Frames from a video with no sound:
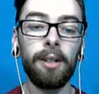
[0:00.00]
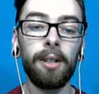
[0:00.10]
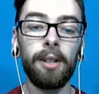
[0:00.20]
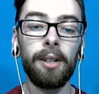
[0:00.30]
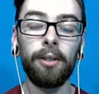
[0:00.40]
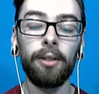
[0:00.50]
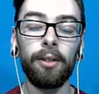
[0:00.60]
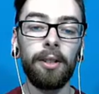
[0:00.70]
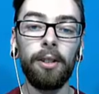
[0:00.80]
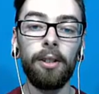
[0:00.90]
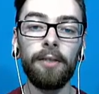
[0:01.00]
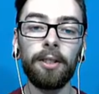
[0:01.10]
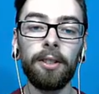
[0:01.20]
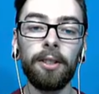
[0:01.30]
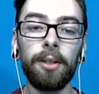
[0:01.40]
You're all looking for
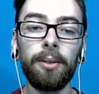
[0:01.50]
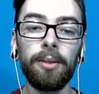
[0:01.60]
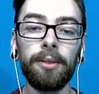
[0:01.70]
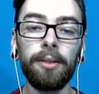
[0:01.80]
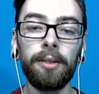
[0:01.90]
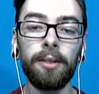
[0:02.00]
clues.